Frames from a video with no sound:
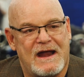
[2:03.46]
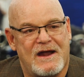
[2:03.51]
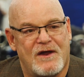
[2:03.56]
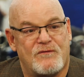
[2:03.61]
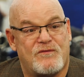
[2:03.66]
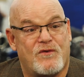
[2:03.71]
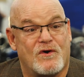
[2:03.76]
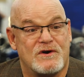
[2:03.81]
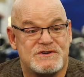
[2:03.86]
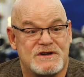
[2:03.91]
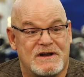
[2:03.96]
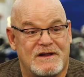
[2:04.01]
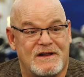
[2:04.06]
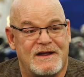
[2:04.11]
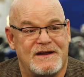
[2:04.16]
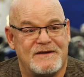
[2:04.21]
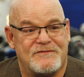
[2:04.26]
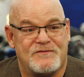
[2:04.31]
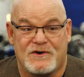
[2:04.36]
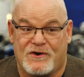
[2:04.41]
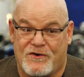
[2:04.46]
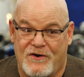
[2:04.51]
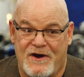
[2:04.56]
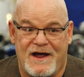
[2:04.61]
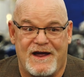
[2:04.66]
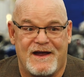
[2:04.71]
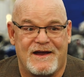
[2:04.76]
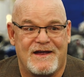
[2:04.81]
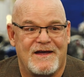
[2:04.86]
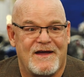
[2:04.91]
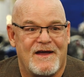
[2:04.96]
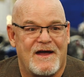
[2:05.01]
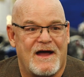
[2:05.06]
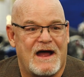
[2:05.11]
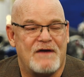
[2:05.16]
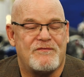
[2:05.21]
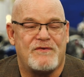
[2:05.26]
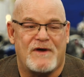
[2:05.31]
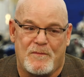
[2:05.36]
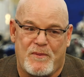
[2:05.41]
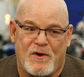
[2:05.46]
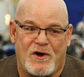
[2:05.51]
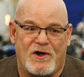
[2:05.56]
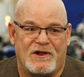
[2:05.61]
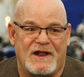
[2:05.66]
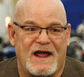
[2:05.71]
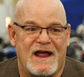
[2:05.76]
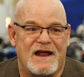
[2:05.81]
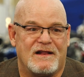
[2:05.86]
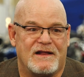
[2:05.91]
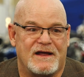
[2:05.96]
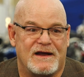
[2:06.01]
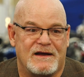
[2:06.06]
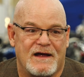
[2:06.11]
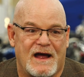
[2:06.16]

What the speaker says: And unfortunately for Greg, I found Paul Langley.